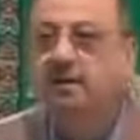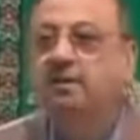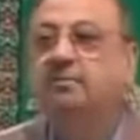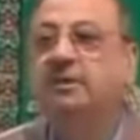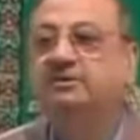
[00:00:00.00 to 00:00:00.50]

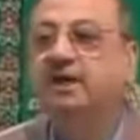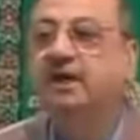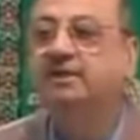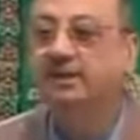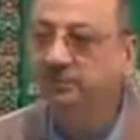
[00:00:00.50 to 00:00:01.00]
Masha,
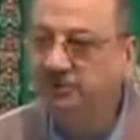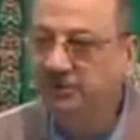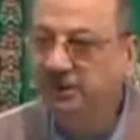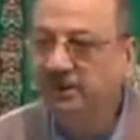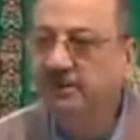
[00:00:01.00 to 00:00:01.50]
Yamshi,
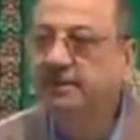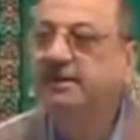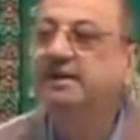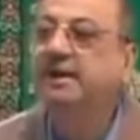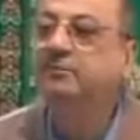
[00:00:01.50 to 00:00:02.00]

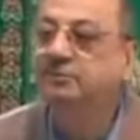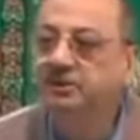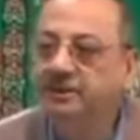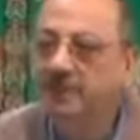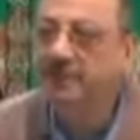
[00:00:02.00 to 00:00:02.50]
Imshi.
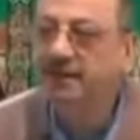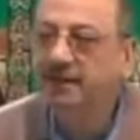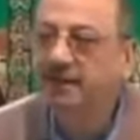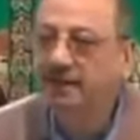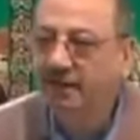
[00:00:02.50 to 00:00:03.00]

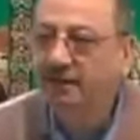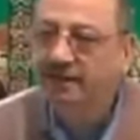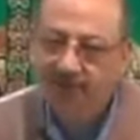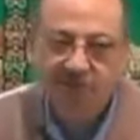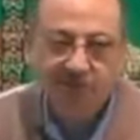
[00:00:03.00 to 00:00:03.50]
And
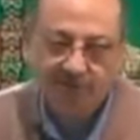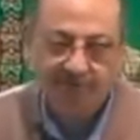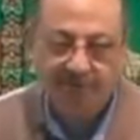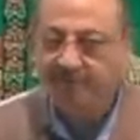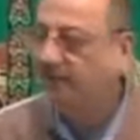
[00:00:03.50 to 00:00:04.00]
you drop it.
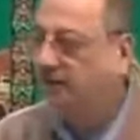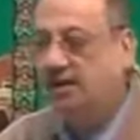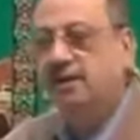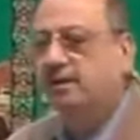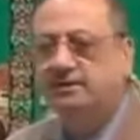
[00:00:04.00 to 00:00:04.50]

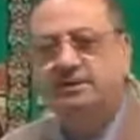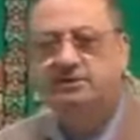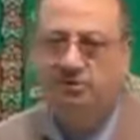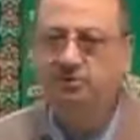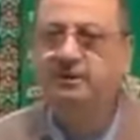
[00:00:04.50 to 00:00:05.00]
This
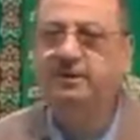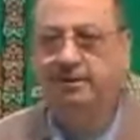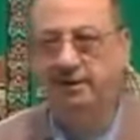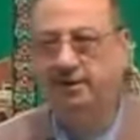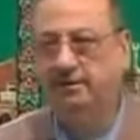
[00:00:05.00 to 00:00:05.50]
should be clear,
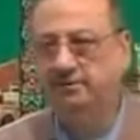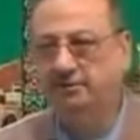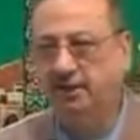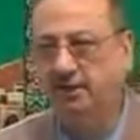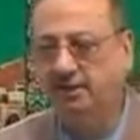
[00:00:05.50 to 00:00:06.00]

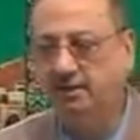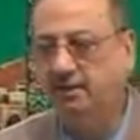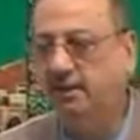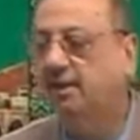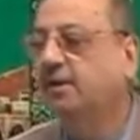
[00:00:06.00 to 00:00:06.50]
inshallah.
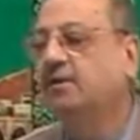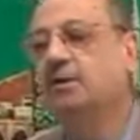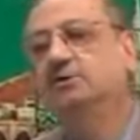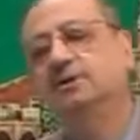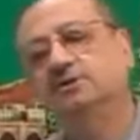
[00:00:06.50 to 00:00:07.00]
Now,
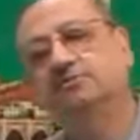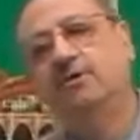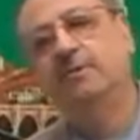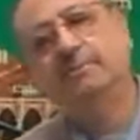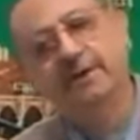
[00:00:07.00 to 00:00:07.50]
just for
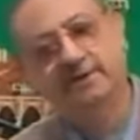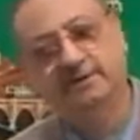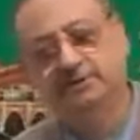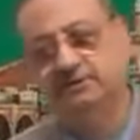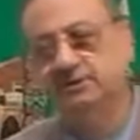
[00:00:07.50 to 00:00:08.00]

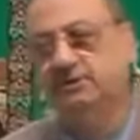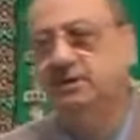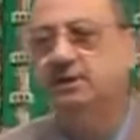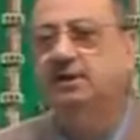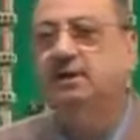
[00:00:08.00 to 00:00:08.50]
practice,
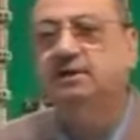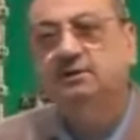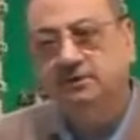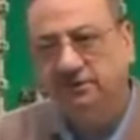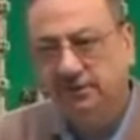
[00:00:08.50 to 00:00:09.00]

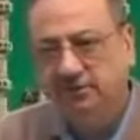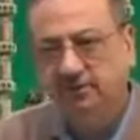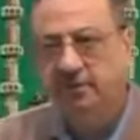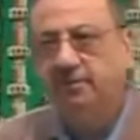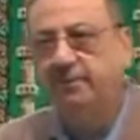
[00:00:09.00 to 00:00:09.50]

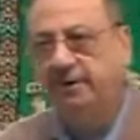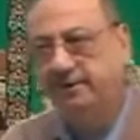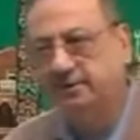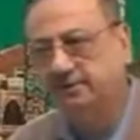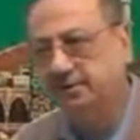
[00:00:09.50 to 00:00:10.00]

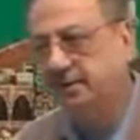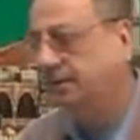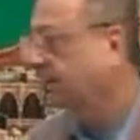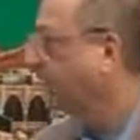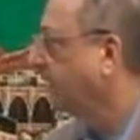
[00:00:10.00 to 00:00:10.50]
brother,
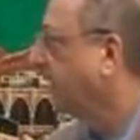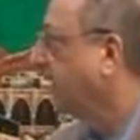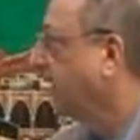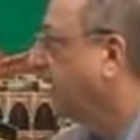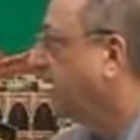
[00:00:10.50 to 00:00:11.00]

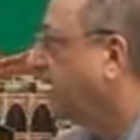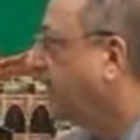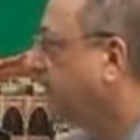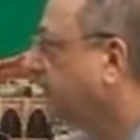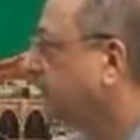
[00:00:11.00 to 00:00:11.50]
I
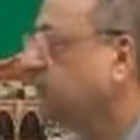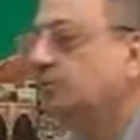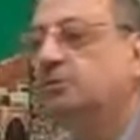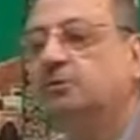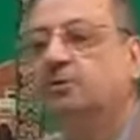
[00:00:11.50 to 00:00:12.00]
want to do
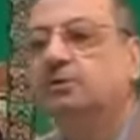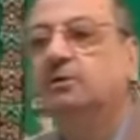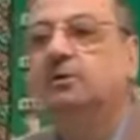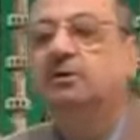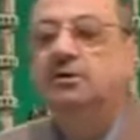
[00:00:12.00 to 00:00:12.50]

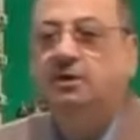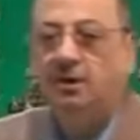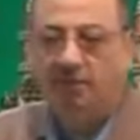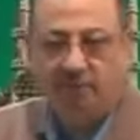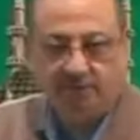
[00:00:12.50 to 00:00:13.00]

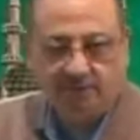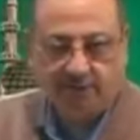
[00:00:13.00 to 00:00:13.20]
about